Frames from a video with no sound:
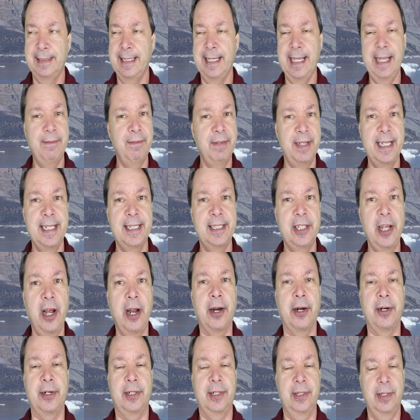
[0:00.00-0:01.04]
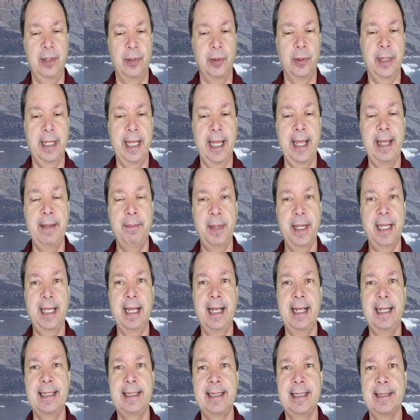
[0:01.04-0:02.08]
give disheart, okay?
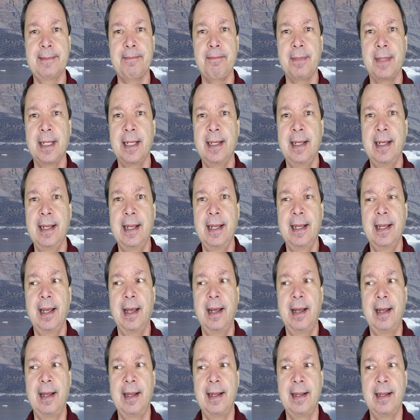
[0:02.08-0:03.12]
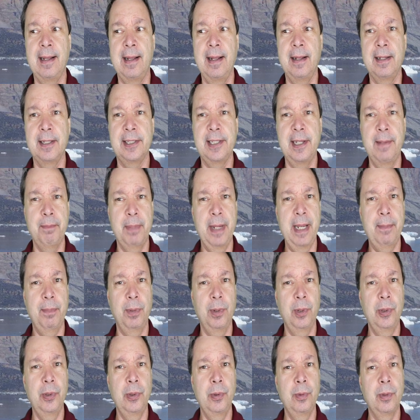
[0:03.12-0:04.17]
Because some
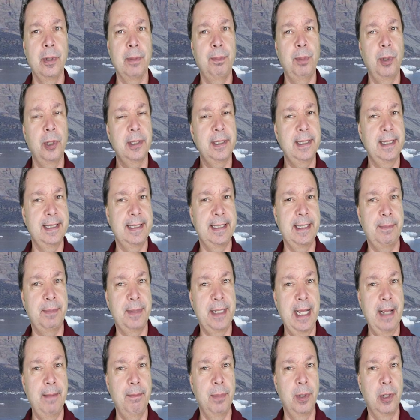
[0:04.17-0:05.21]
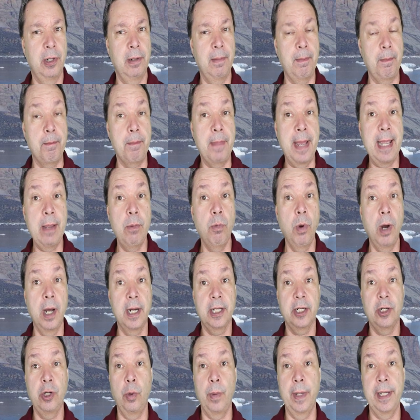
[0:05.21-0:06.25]
people who were booked in September may
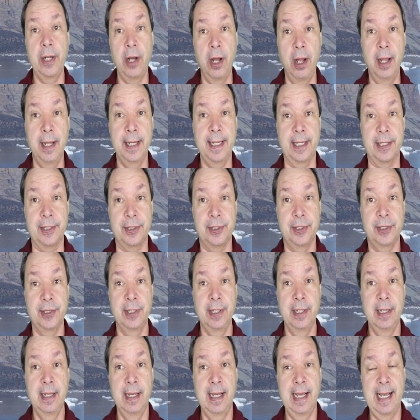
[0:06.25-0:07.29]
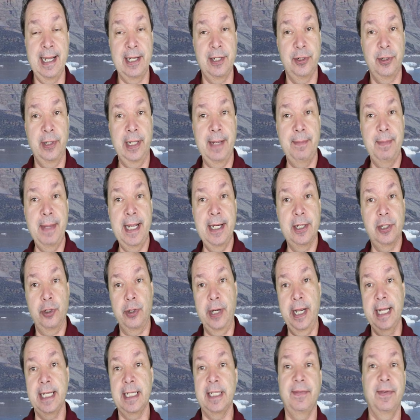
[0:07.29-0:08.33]
want to go in August, and so they may
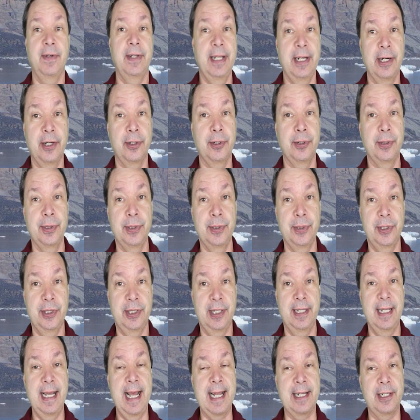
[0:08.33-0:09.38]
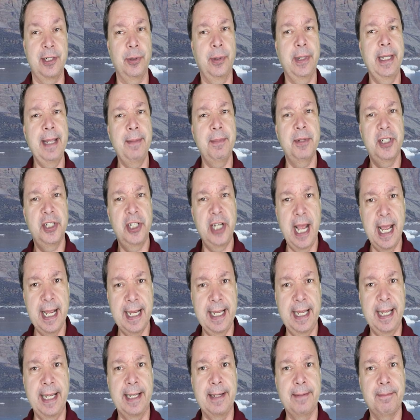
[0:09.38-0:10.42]
transfer their cruise to that. So keep
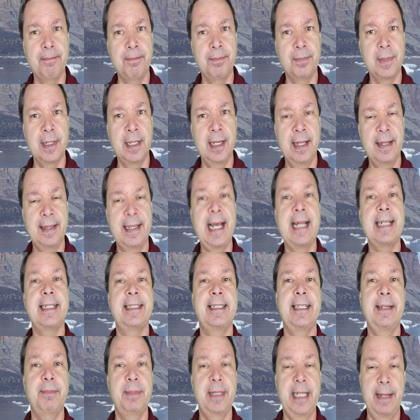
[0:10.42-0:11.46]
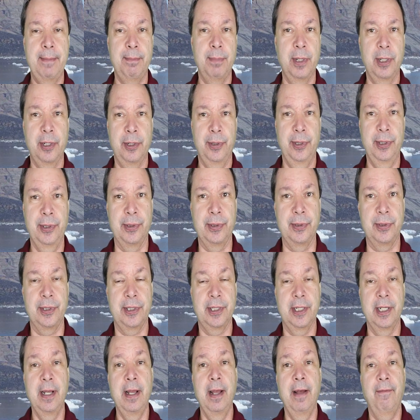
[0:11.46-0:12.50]
checking that September
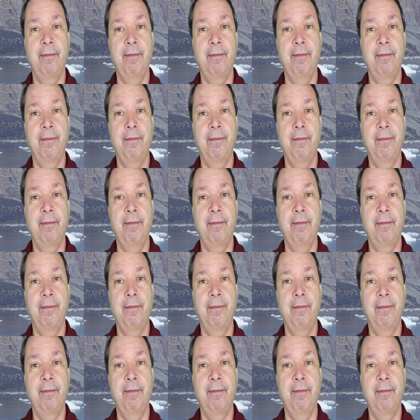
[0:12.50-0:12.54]
cruise